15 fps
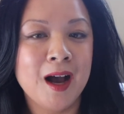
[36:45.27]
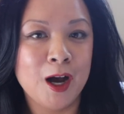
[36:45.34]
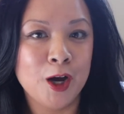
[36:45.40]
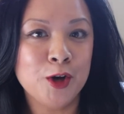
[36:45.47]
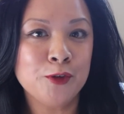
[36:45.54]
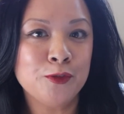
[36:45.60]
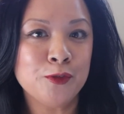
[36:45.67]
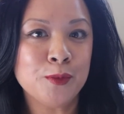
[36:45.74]

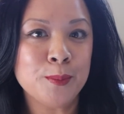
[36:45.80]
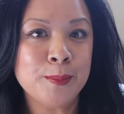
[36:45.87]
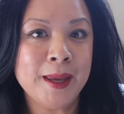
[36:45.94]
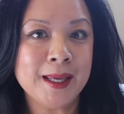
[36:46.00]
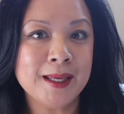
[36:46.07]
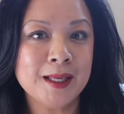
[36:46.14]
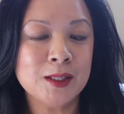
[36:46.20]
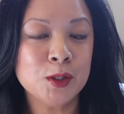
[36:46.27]
of
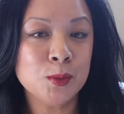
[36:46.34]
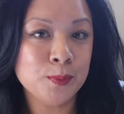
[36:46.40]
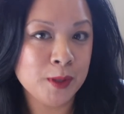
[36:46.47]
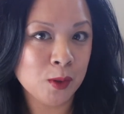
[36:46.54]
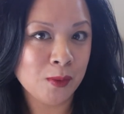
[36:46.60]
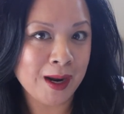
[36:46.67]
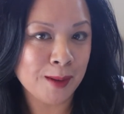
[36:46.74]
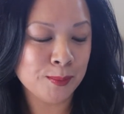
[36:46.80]
making
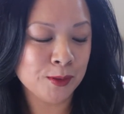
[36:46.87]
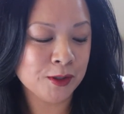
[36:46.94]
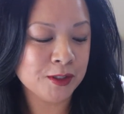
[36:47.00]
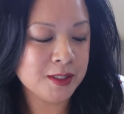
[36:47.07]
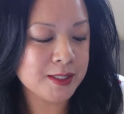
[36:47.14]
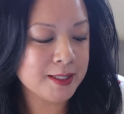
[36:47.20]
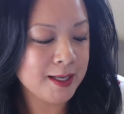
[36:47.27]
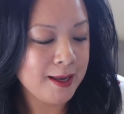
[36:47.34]
lumpia
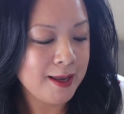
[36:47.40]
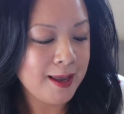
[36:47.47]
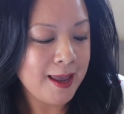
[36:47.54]
wrappers,